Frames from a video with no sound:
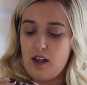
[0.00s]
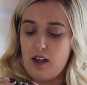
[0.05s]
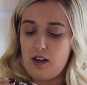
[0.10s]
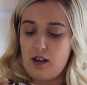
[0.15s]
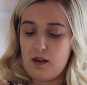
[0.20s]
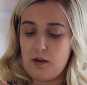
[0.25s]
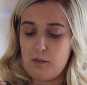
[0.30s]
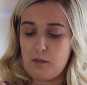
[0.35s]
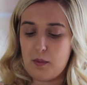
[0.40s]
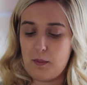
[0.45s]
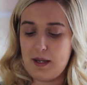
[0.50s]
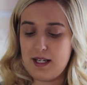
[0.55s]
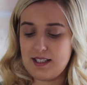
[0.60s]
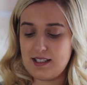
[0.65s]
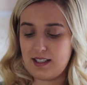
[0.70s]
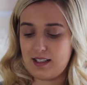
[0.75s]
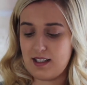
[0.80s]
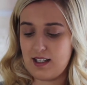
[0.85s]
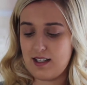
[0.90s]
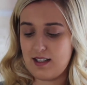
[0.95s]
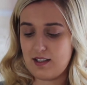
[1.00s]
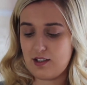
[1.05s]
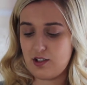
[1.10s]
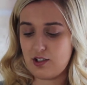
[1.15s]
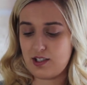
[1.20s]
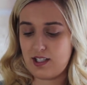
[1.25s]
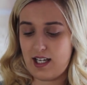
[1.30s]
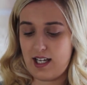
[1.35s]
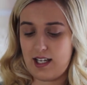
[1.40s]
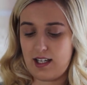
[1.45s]
Basically it's
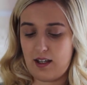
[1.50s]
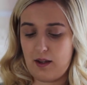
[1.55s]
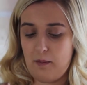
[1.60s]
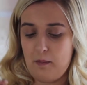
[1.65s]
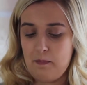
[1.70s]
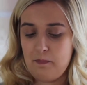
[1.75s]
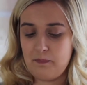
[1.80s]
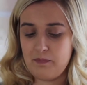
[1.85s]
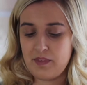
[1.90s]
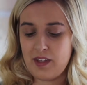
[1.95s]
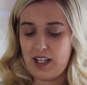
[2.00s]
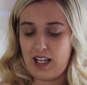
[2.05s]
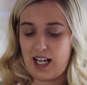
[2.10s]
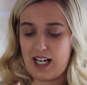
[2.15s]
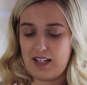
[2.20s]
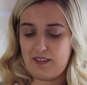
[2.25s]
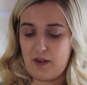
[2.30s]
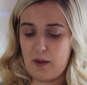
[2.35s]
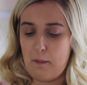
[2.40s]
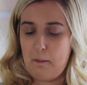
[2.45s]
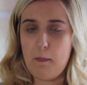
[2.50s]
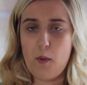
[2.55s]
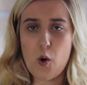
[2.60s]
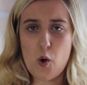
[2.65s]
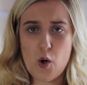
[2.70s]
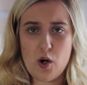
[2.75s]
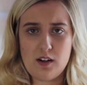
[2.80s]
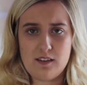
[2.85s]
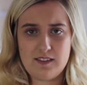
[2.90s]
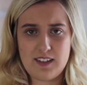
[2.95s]
just like kind of a
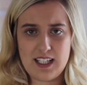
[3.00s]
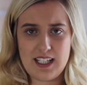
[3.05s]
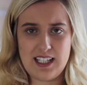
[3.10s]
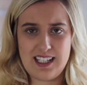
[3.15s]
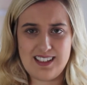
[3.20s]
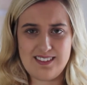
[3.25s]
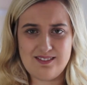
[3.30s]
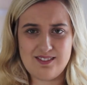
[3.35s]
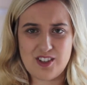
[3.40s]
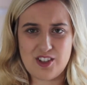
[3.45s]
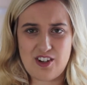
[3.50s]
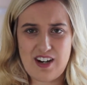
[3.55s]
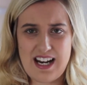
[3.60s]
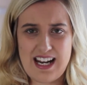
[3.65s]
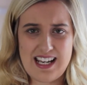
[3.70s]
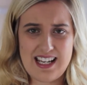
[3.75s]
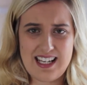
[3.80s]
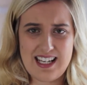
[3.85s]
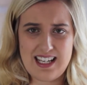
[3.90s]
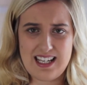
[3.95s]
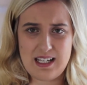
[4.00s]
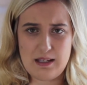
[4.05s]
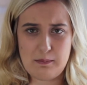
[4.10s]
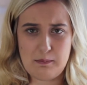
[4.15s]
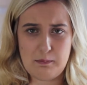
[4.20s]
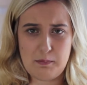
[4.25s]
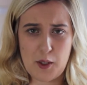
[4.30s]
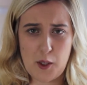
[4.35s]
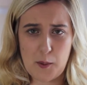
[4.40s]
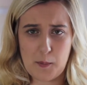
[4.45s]
mauvey, grey,
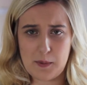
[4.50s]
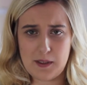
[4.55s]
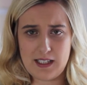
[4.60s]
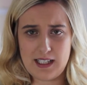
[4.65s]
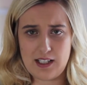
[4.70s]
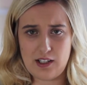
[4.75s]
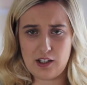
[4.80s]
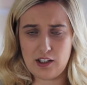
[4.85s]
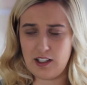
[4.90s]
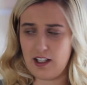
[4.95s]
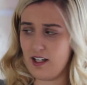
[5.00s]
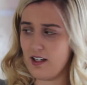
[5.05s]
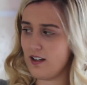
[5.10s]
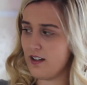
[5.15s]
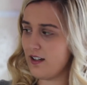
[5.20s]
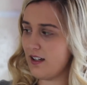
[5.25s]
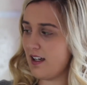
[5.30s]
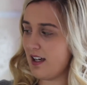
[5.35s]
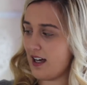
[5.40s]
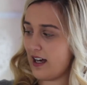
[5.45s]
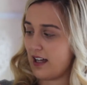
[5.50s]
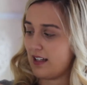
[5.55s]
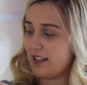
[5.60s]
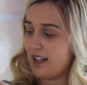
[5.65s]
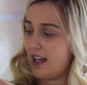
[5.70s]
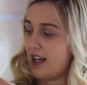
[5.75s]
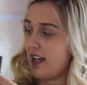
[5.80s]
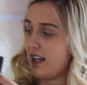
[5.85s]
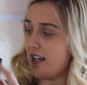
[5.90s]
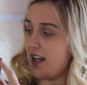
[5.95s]
purpley colour and
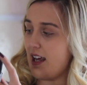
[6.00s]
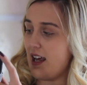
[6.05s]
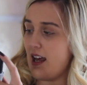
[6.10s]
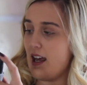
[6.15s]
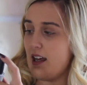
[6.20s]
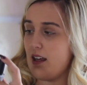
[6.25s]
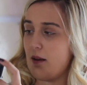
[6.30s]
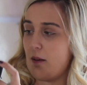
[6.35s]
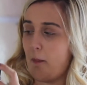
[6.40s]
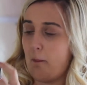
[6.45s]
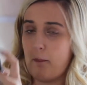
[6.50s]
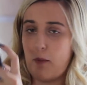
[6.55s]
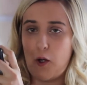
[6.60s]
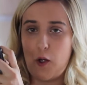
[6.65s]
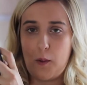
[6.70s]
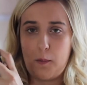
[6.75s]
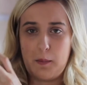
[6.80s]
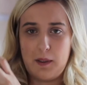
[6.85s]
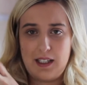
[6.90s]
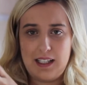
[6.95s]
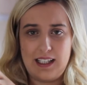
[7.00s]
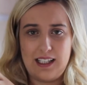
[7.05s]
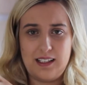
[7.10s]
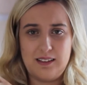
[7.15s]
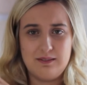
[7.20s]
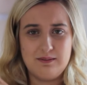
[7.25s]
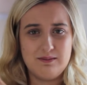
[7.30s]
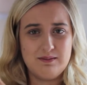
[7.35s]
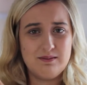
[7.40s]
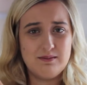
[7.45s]
then a
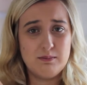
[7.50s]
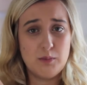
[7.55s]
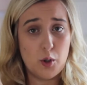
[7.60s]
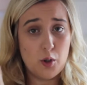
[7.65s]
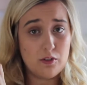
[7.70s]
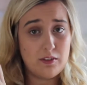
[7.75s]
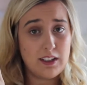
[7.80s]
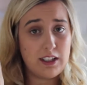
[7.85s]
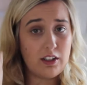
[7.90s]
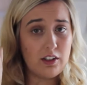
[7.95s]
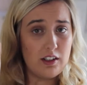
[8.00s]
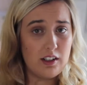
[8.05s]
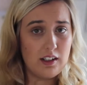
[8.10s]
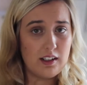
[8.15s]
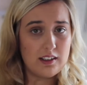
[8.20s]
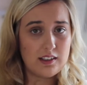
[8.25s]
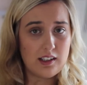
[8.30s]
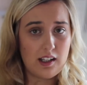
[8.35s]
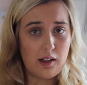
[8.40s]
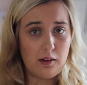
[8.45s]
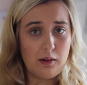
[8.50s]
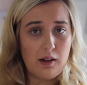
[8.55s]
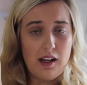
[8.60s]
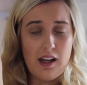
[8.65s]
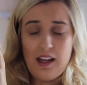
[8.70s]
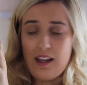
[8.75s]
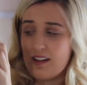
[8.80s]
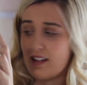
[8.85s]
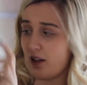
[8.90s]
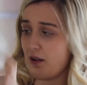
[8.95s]
purpley, mauvey colour. So
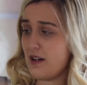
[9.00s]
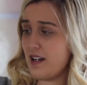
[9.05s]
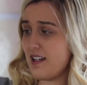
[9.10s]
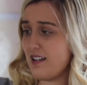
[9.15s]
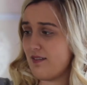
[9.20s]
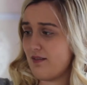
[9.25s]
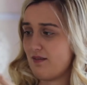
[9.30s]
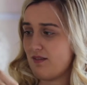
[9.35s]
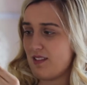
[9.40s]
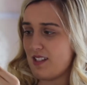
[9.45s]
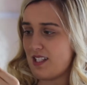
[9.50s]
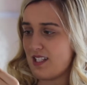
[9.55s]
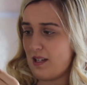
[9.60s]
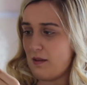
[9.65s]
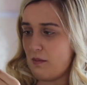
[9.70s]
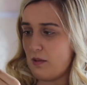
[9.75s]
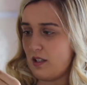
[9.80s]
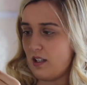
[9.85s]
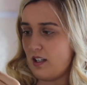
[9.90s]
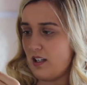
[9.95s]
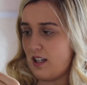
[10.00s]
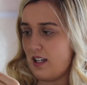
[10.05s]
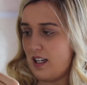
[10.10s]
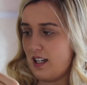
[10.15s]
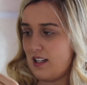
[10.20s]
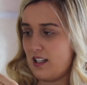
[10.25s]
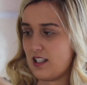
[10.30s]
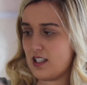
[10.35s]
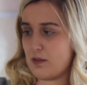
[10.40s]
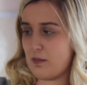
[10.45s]
they're quite similar
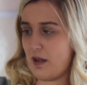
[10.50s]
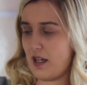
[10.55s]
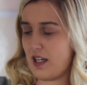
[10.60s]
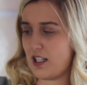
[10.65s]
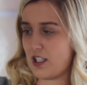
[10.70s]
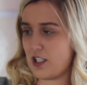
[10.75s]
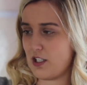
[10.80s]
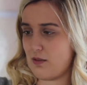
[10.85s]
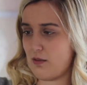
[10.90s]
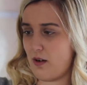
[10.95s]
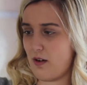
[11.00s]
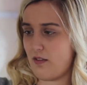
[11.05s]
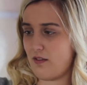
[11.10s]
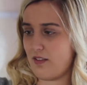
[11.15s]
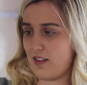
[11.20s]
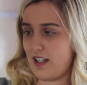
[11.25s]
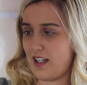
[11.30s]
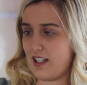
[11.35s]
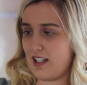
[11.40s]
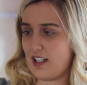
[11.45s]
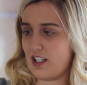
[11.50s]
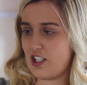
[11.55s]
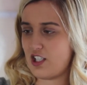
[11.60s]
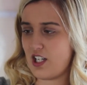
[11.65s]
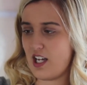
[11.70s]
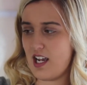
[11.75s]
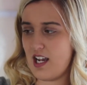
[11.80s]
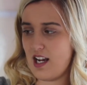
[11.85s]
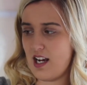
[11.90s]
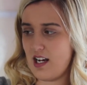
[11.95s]
in the spectrum of like
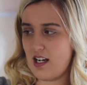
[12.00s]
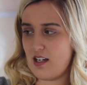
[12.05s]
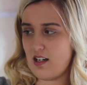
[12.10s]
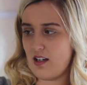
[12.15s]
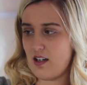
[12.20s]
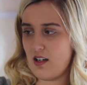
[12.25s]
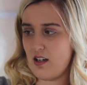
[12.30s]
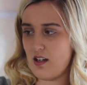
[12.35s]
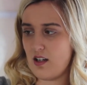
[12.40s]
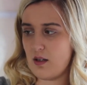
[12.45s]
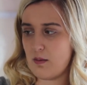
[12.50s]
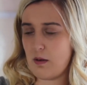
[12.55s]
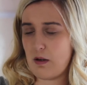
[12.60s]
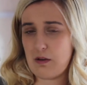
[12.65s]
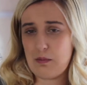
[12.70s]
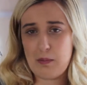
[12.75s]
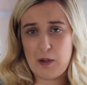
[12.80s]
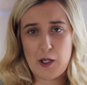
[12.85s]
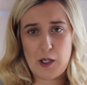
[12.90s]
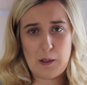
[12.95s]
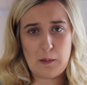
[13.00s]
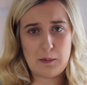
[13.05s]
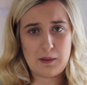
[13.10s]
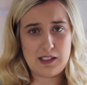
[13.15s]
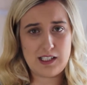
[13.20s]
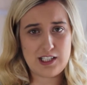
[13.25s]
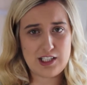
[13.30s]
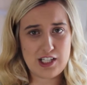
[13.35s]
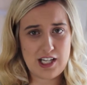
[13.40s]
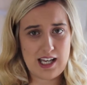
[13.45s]
shade, both
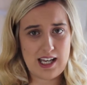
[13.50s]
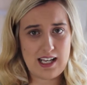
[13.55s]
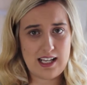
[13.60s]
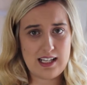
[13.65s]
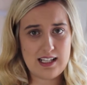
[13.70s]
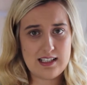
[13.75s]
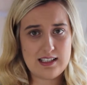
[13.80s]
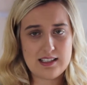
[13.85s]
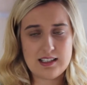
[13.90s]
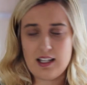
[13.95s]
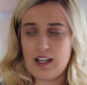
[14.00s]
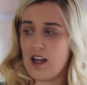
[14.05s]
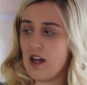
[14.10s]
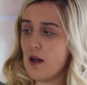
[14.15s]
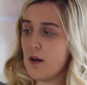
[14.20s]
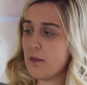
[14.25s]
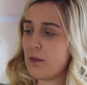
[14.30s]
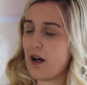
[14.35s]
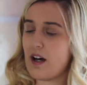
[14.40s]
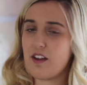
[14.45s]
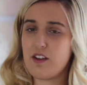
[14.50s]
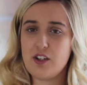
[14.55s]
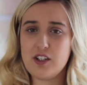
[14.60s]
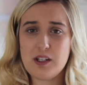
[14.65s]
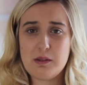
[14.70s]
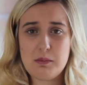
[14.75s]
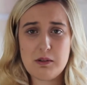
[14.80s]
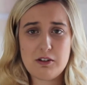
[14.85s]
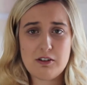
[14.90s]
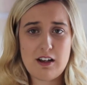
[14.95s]
purpley shades. But I thought
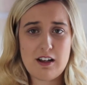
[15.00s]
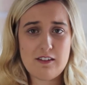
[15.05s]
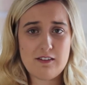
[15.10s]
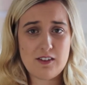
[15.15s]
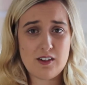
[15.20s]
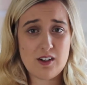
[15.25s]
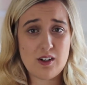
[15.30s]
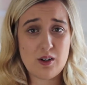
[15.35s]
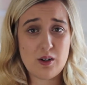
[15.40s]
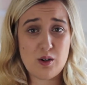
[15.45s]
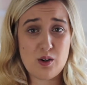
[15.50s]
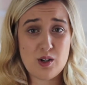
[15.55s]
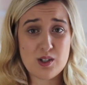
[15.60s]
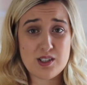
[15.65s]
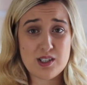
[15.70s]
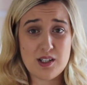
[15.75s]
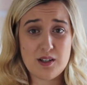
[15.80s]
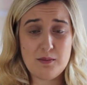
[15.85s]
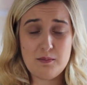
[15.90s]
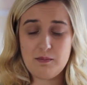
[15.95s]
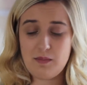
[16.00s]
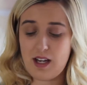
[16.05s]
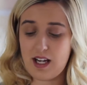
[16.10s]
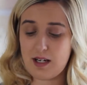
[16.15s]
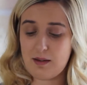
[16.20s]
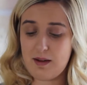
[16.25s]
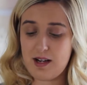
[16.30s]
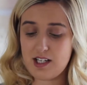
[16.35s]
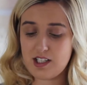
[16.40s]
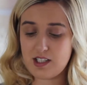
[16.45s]
they'd be great for autumn,
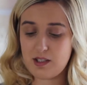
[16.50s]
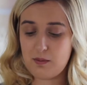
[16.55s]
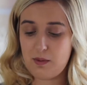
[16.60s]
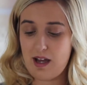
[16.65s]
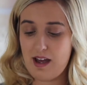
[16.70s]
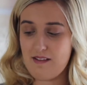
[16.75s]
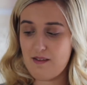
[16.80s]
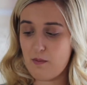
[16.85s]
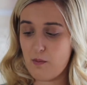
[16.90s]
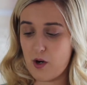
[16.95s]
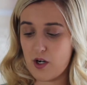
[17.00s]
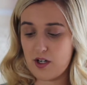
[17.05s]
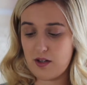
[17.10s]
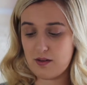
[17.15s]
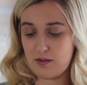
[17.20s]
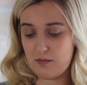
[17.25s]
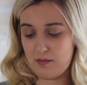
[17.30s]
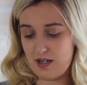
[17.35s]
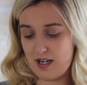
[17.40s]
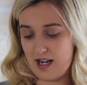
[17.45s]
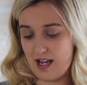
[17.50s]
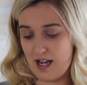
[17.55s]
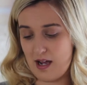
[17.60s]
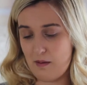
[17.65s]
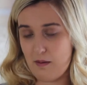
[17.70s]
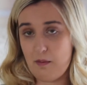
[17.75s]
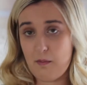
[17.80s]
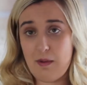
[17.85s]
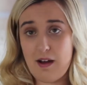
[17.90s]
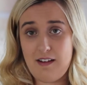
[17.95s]
and I'm actually wearing one of them
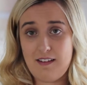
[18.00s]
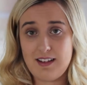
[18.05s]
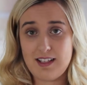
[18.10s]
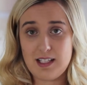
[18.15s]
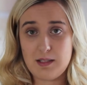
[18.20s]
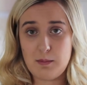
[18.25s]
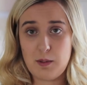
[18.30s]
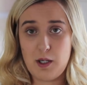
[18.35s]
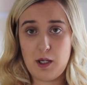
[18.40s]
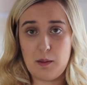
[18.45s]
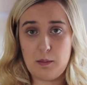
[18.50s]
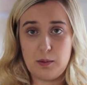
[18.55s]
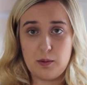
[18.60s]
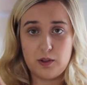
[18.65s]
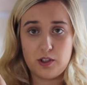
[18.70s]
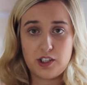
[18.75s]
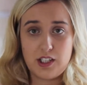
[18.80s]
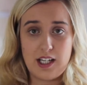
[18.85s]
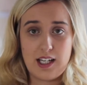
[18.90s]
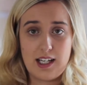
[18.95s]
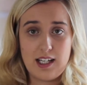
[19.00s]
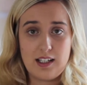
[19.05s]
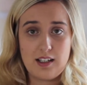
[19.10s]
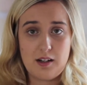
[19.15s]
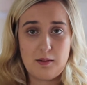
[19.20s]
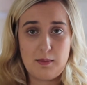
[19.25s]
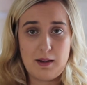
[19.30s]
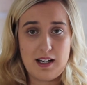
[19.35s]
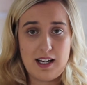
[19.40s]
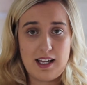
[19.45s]
now. I'm wearing this purple shade
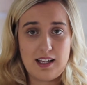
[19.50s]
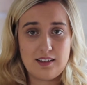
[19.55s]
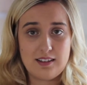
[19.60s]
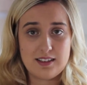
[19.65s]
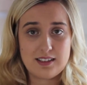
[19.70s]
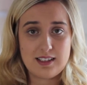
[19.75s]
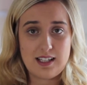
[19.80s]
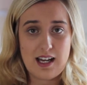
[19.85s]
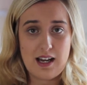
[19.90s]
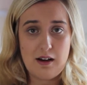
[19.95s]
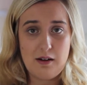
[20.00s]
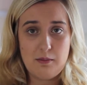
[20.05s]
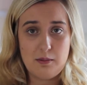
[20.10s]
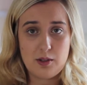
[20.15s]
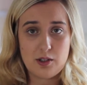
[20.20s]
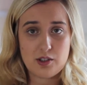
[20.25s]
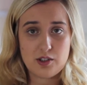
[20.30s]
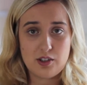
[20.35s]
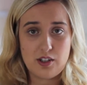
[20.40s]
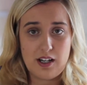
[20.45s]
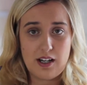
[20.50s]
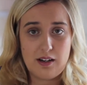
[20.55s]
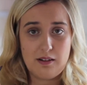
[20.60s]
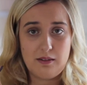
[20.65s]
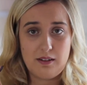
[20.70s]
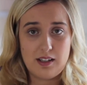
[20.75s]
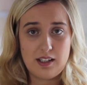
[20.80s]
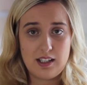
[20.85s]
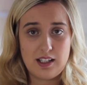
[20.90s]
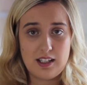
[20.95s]
on my nails now. I'm not sure
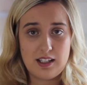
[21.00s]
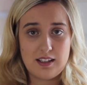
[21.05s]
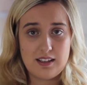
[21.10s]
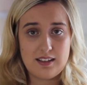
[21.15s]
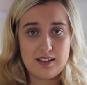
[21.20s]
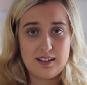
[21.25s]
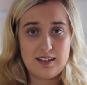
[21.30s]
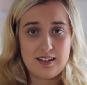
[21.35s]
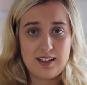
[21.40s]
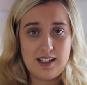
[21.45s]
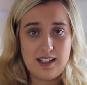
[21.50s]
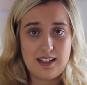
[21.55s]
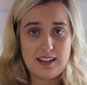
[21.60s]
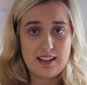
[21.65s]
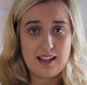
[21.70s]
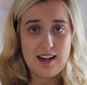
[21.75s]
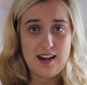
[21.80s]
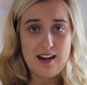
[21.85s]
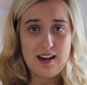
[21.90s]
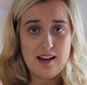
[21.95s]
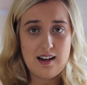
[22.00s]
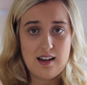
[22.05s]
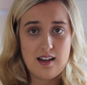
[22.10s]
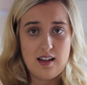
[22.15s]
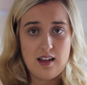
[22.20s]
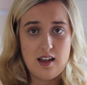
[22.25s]
how well you can see that.